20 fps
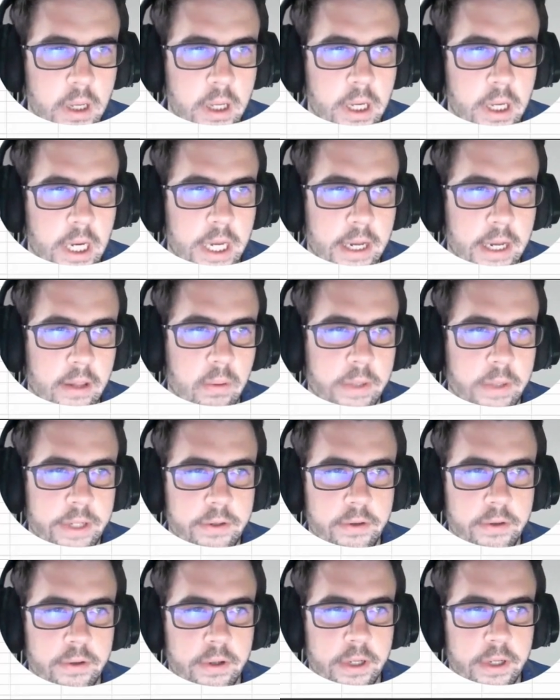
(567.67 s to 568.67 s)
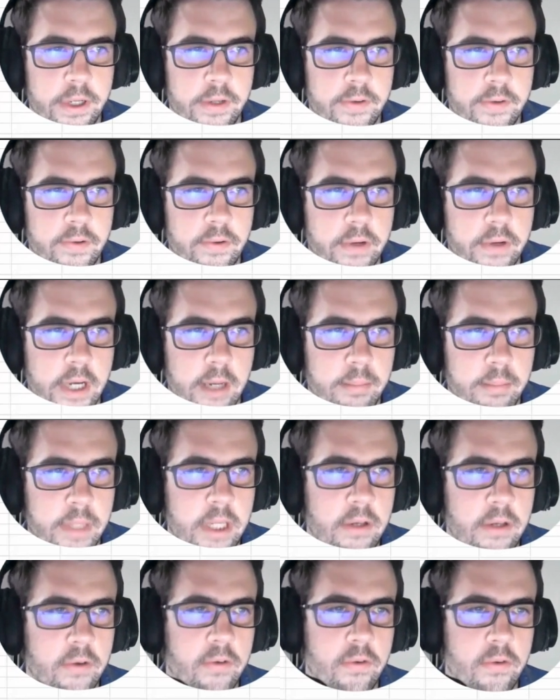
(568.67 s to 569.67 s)
Another way to do it is to come
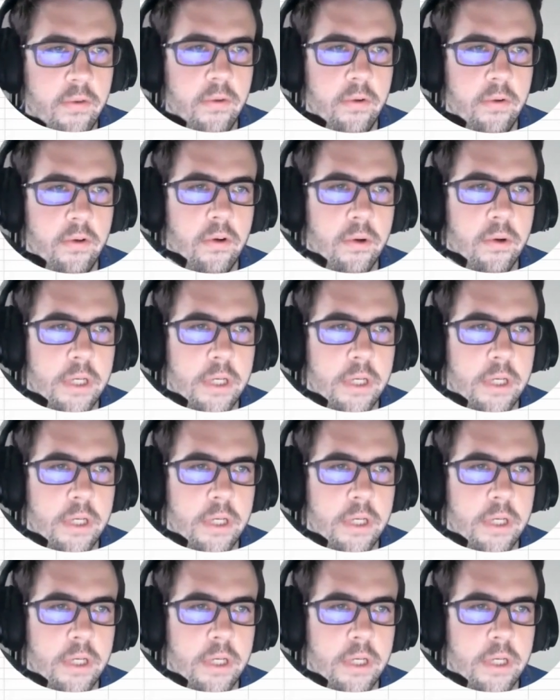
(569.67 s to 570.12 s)
into your